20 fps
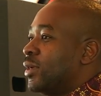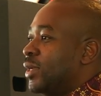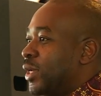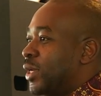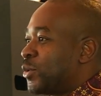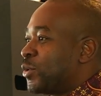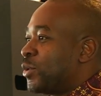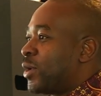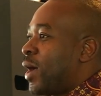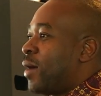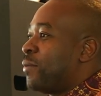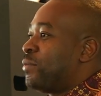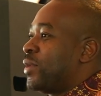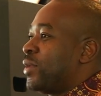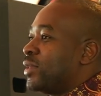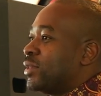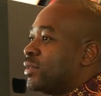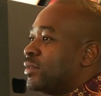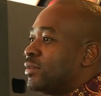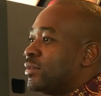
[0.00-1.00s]
It will
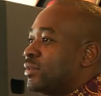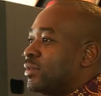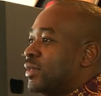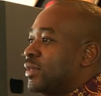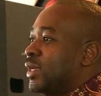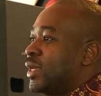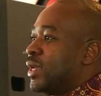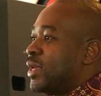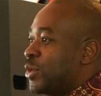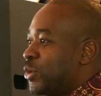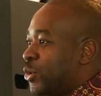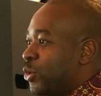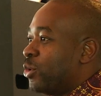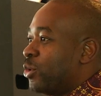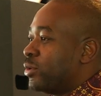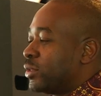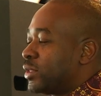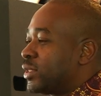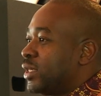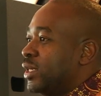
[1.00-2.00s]
happen. You
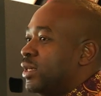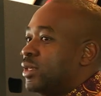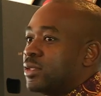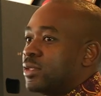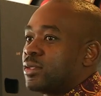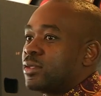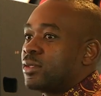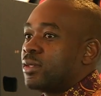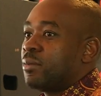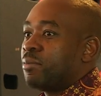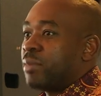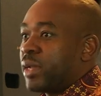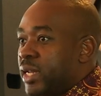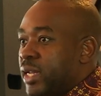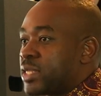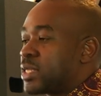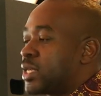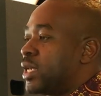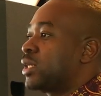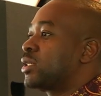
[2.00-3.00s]
will see it. But
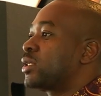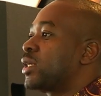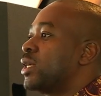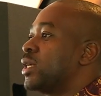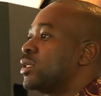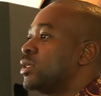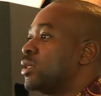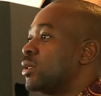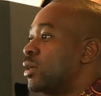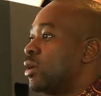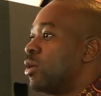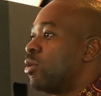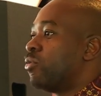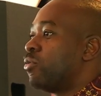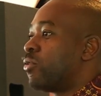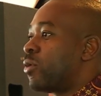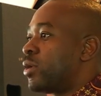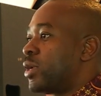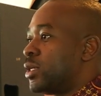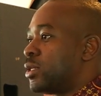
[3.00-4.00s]
let's get ready
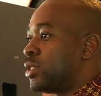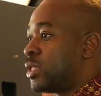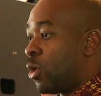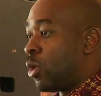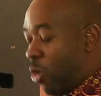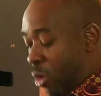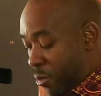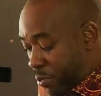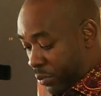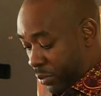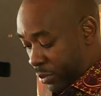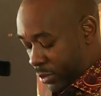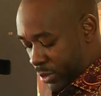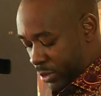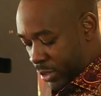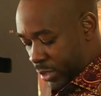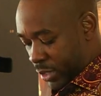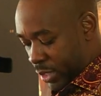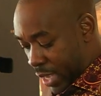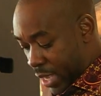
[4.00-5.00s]
for it. The hope
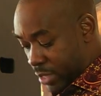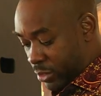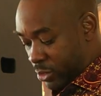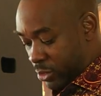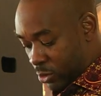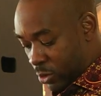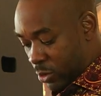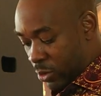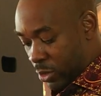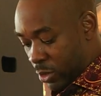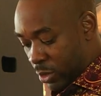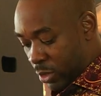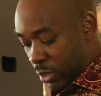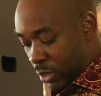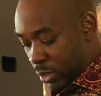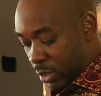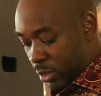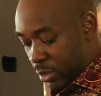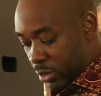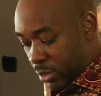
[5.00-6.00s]
has to
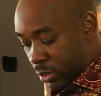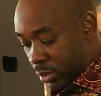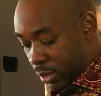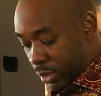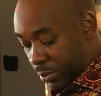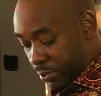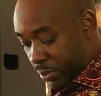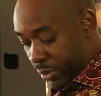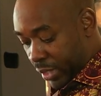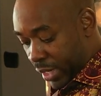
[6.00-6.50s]
be